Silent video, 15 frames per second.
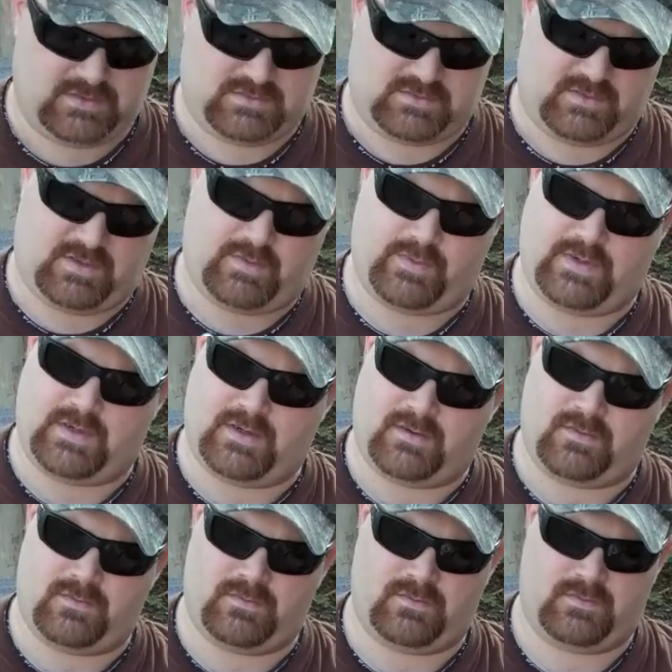So here we
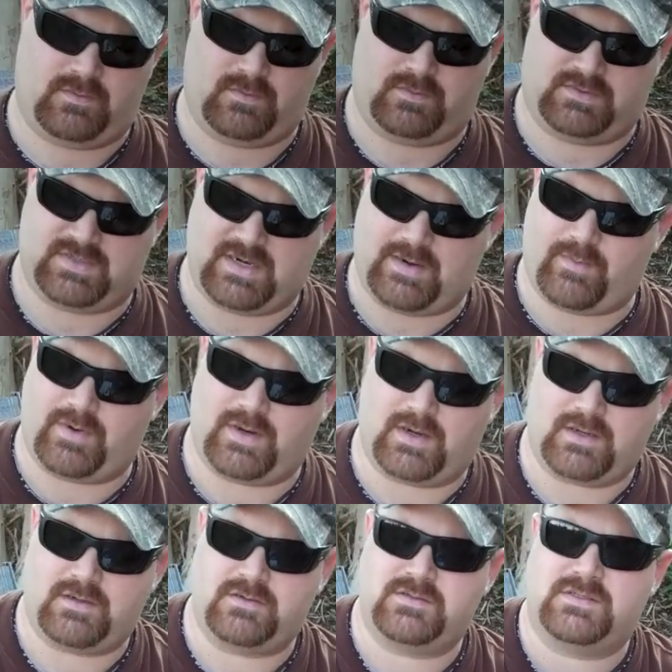go. Today we're
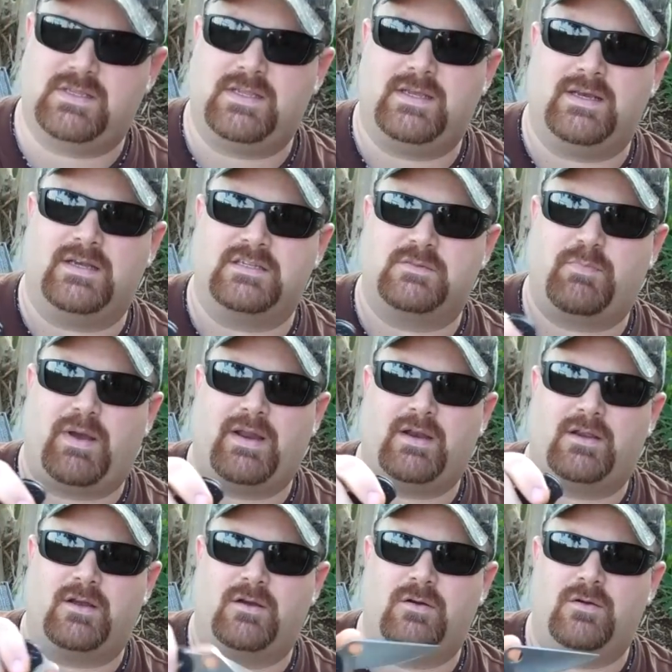going to use the uh,
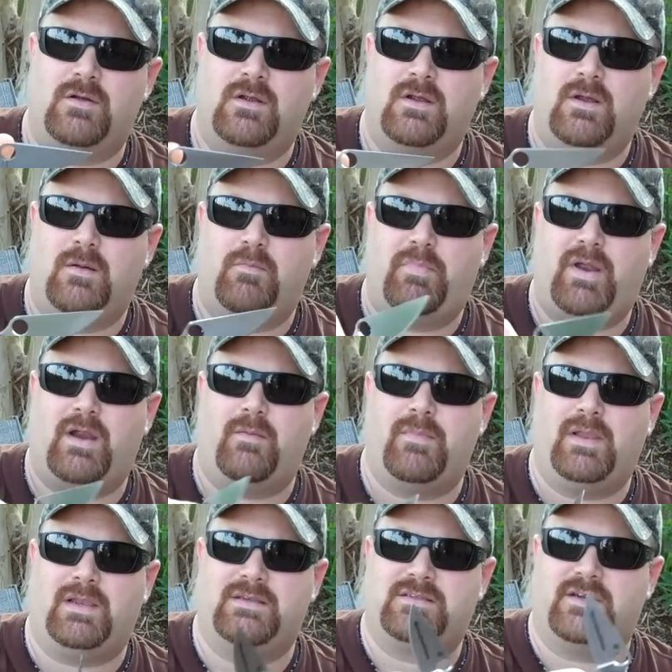Spyderco
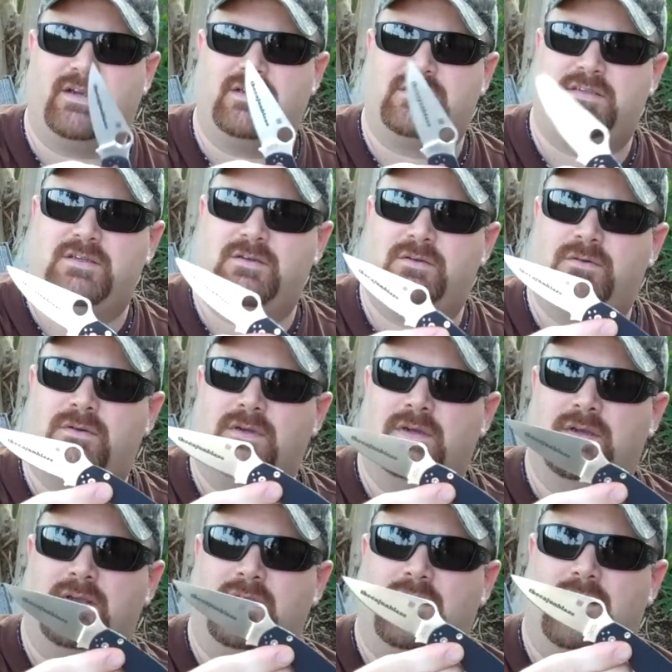Paramilitary 2,
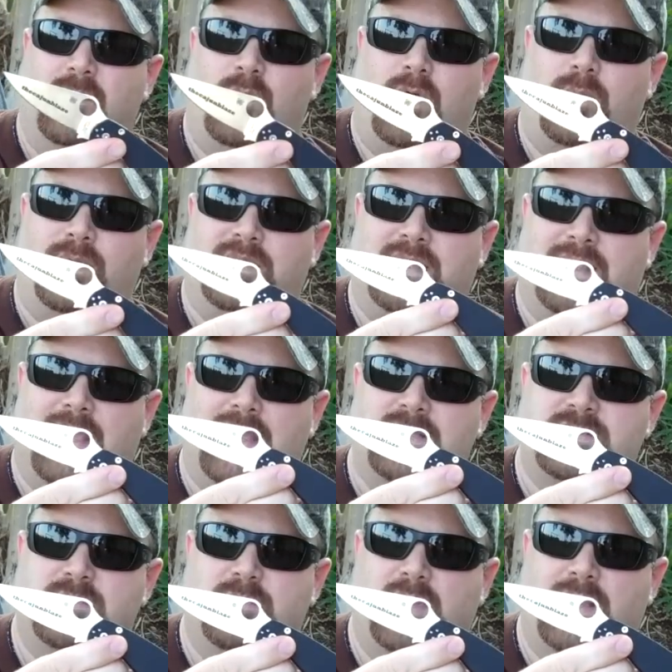the one with the
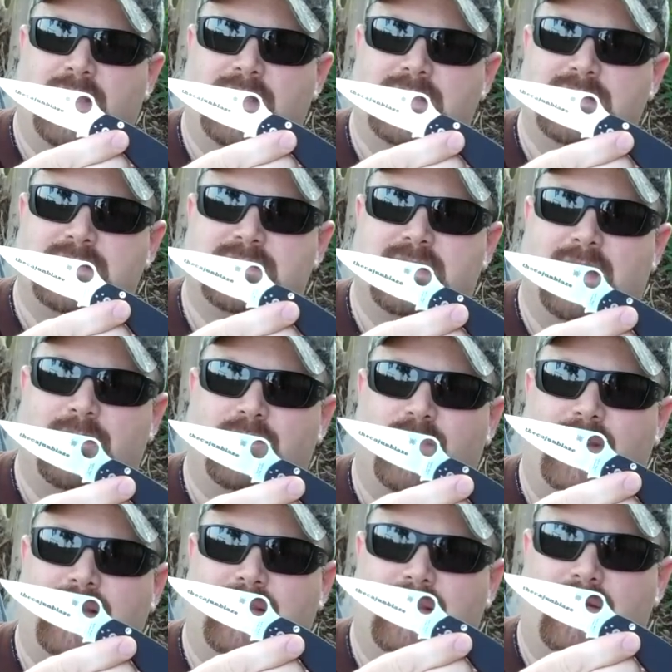Cajun blaze stamped
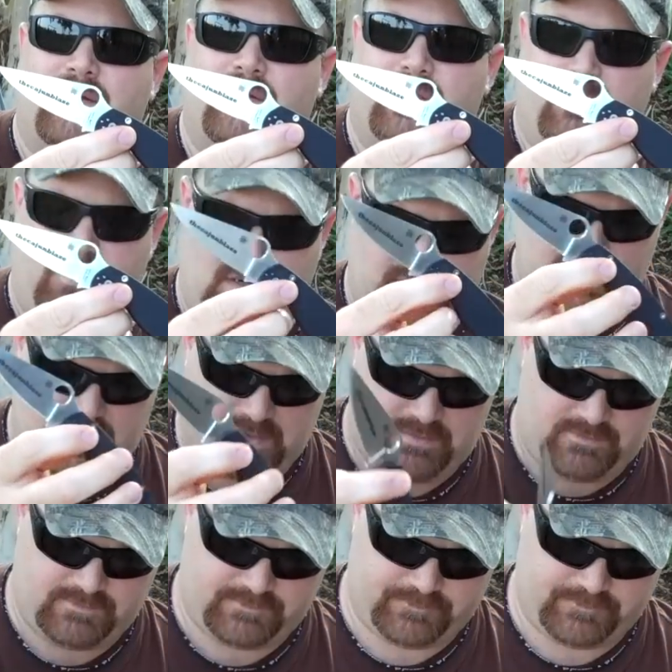right there on the blade.